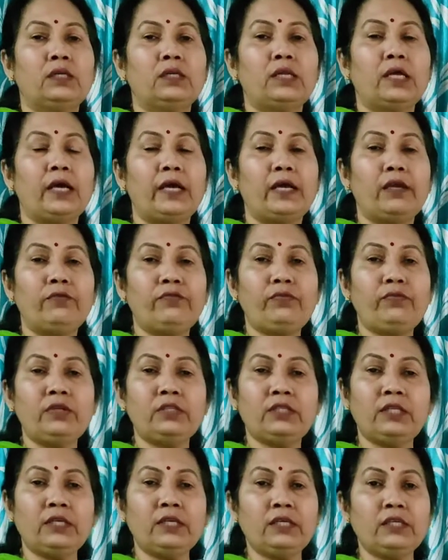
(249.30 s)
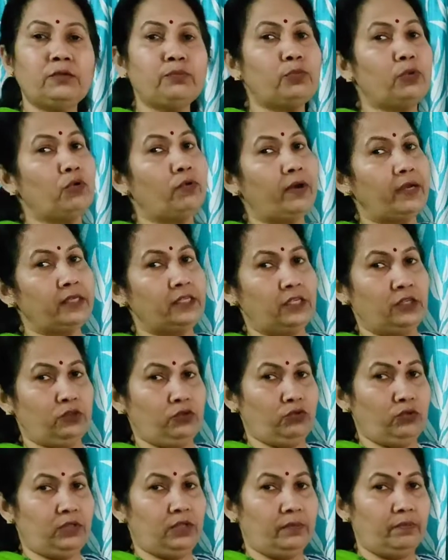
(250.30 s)
Now everything is provided
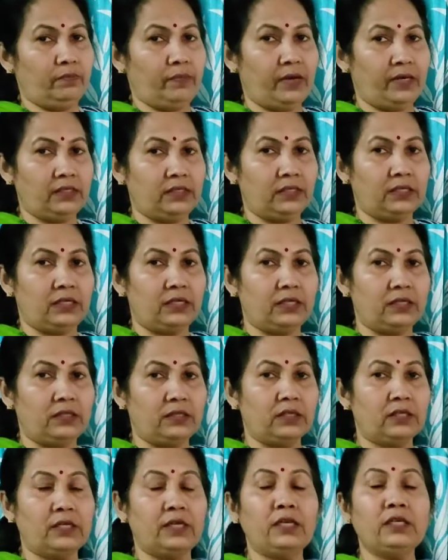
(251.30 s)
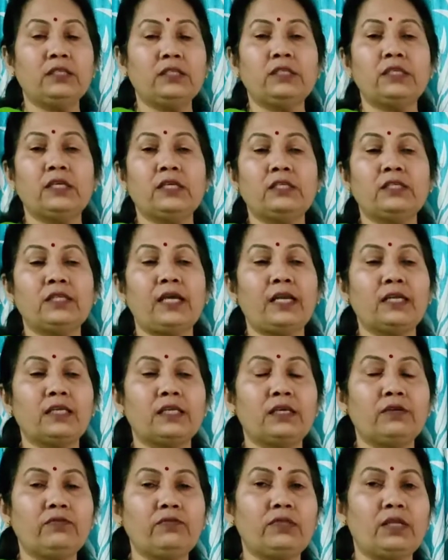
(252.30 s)
to them by the king. The king says
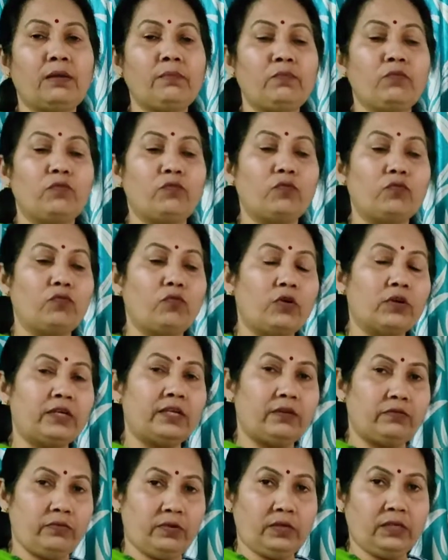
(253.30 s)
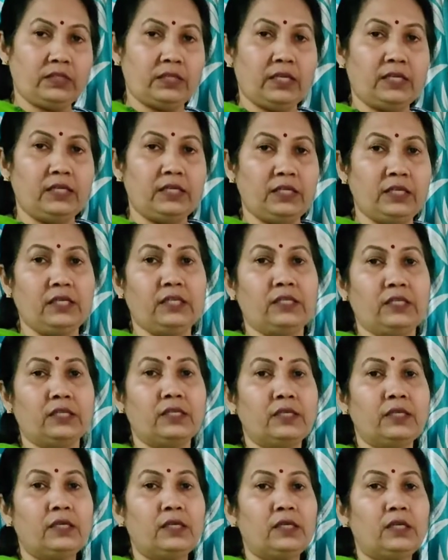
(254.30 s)
that give them whatever they need.
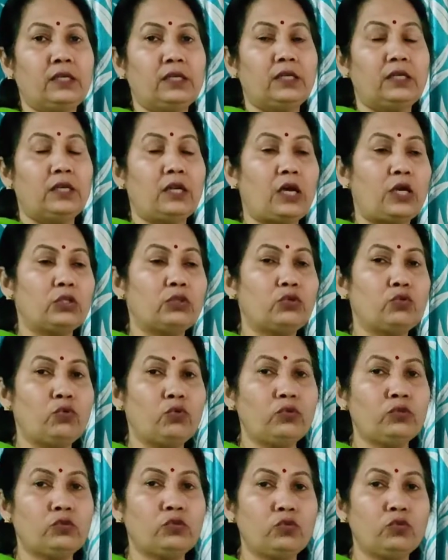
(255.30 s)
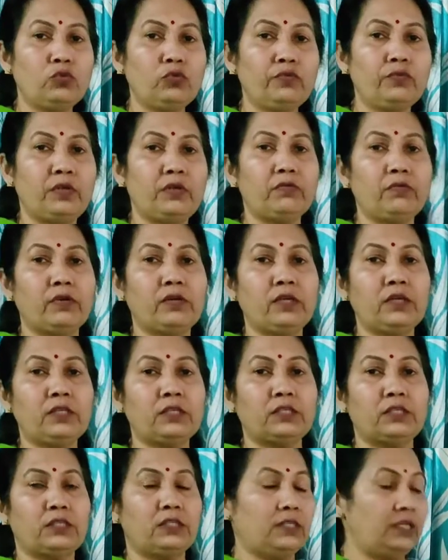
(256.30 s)
Now those two
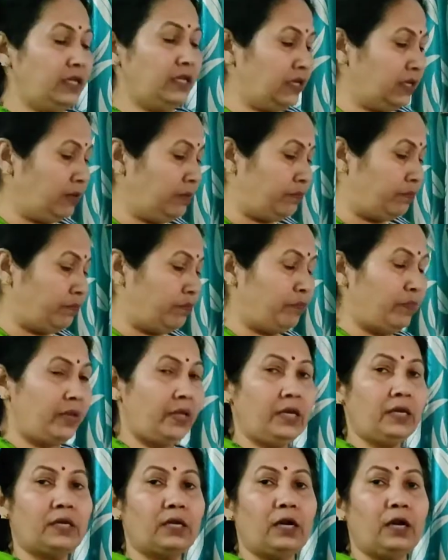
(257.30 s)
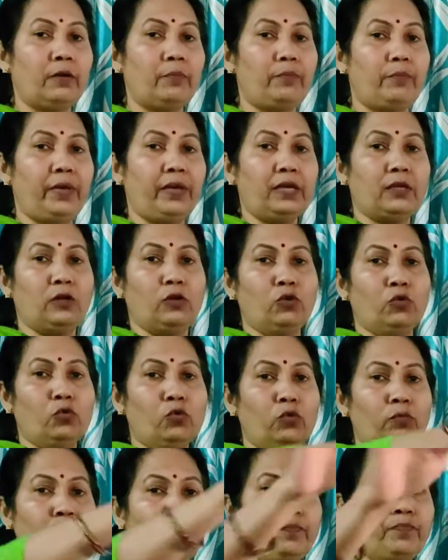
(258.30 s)
weavers, they make a big
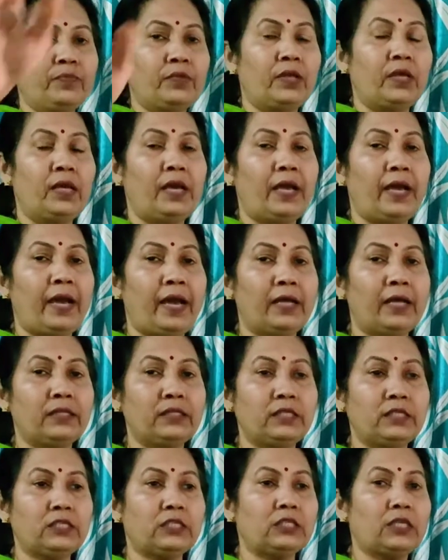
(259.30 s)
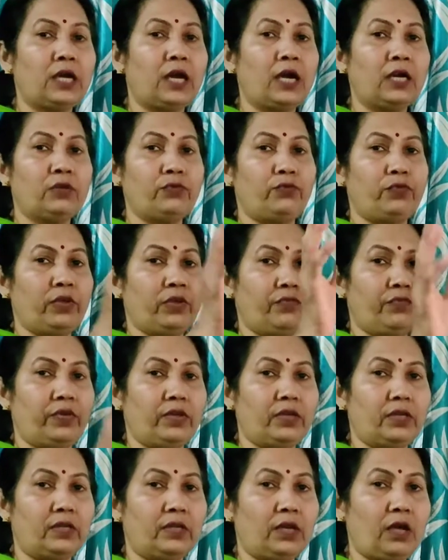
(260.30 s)
loom and they start
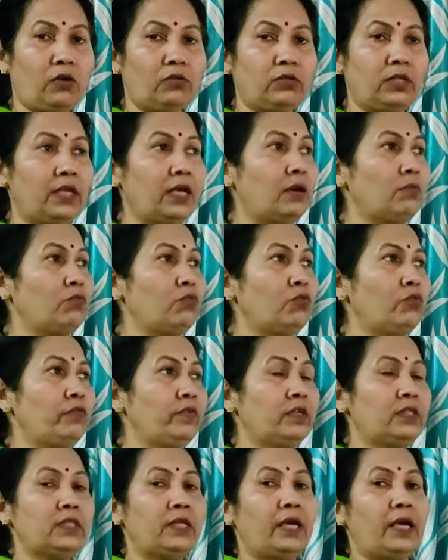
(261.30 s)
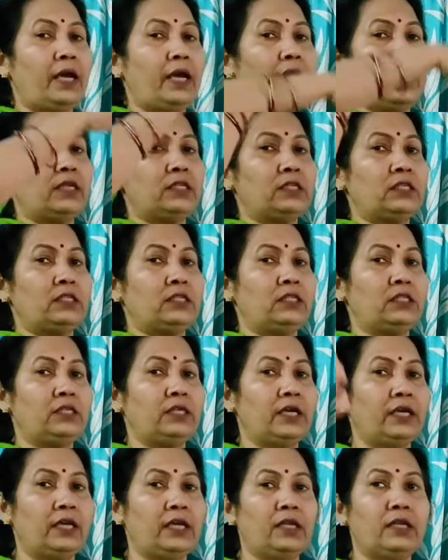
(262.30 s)
weaving. Now they are moving their hands in
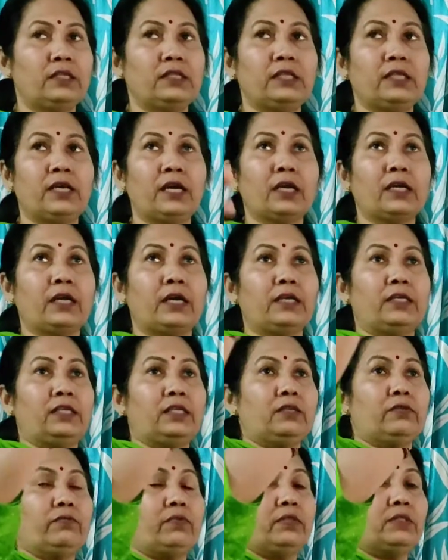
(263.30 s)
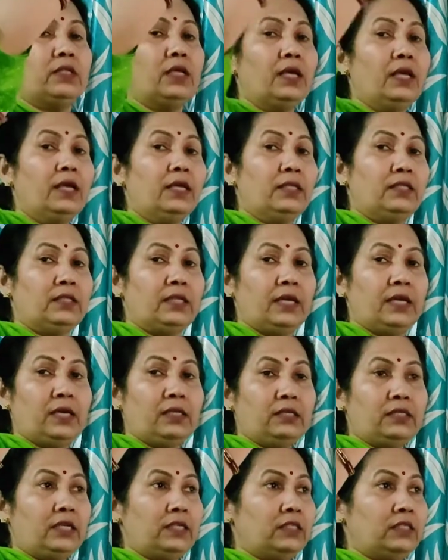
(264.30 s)
the air, they
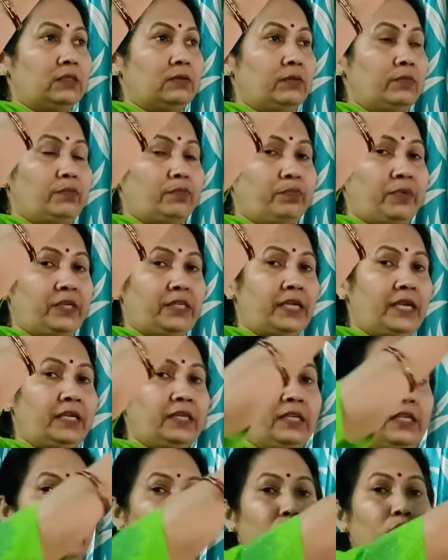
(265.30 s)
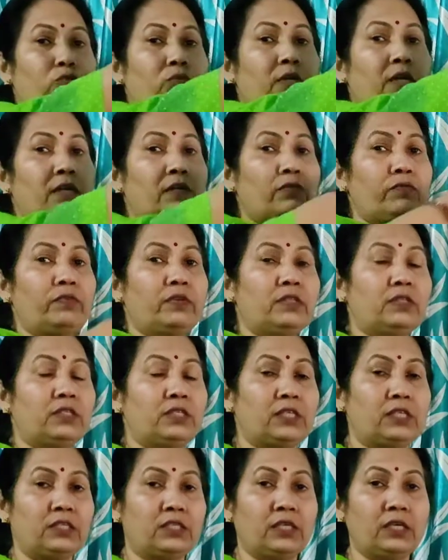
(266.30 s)
are just pretending to cut with
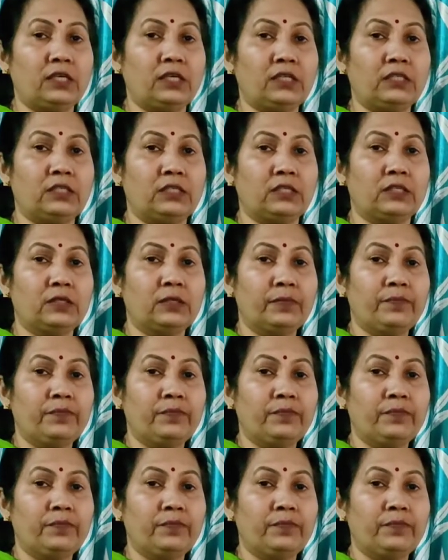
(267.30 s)
scissors.